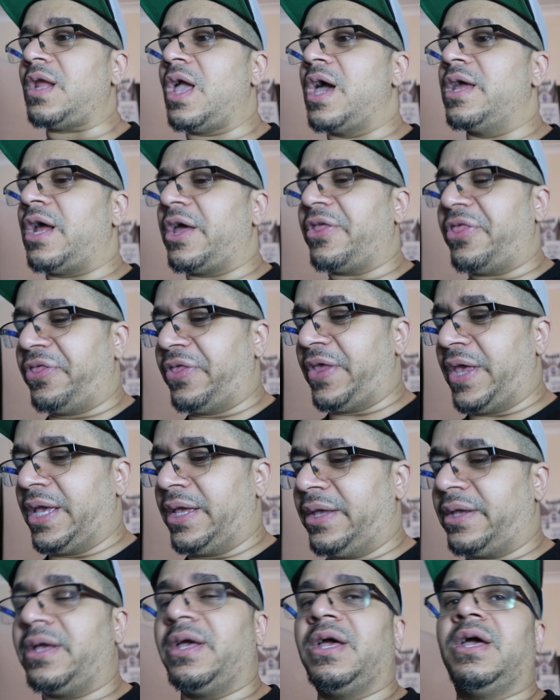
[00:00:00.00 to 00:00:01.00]
and I
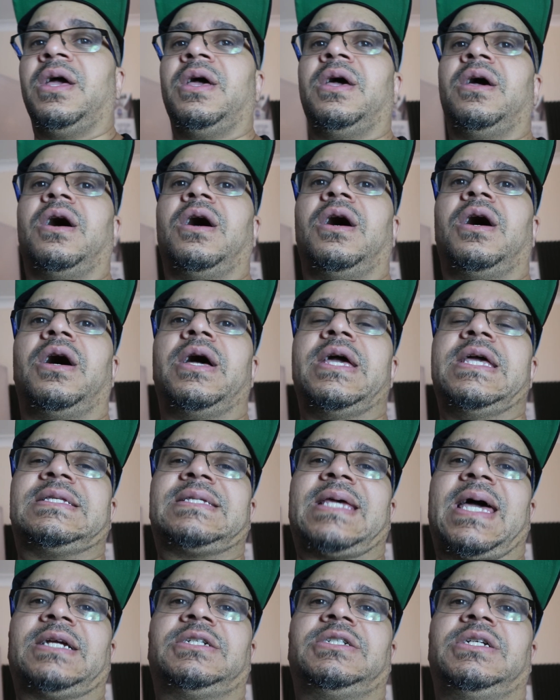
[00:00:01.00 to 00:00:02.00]
think Uh,
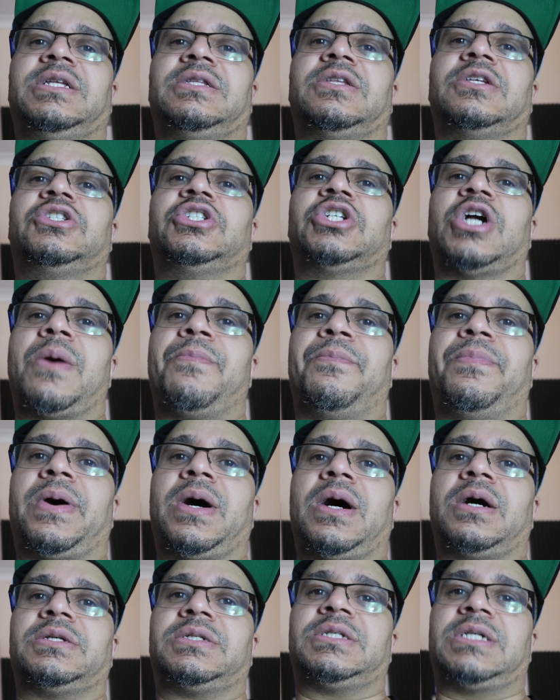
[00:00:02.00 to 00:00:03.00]
it's actually the
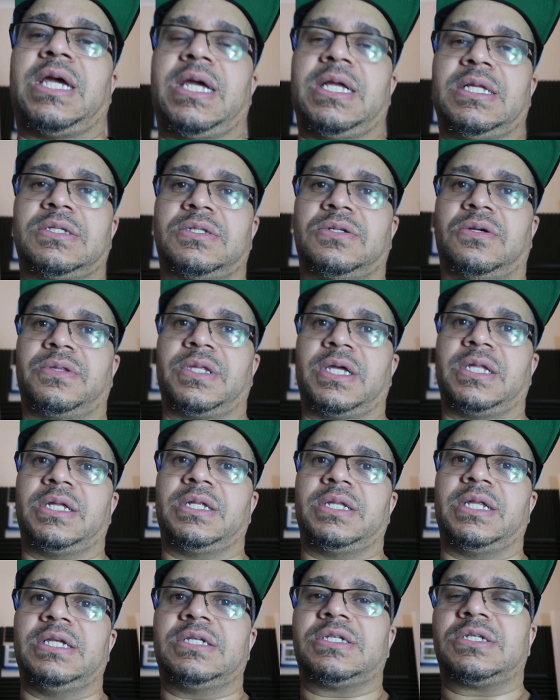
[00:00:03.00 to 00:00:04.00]
jumper settings on there
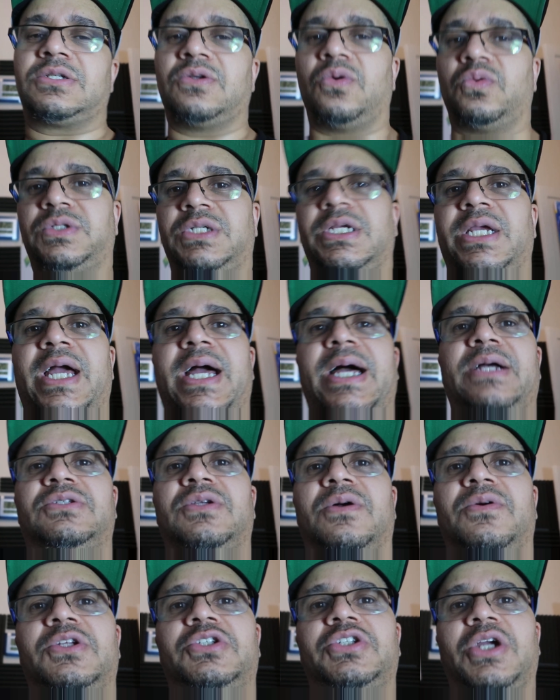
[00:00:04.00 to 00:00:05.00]
that needs sorting out.
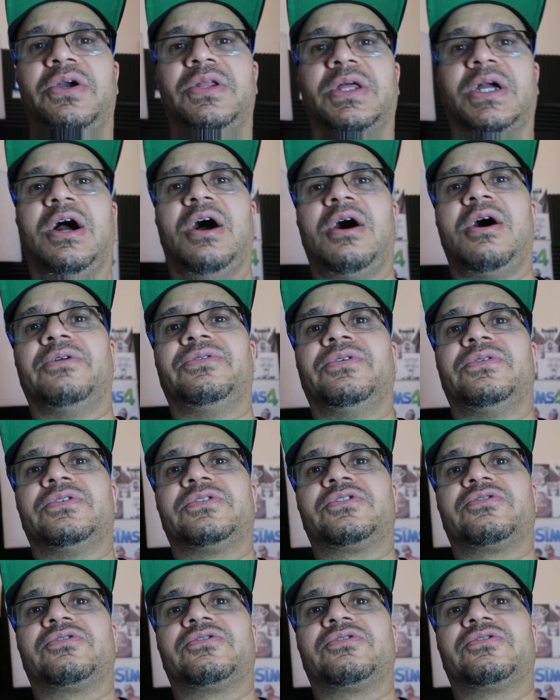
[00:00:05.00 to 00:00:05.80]
So I'm going to show you the card on the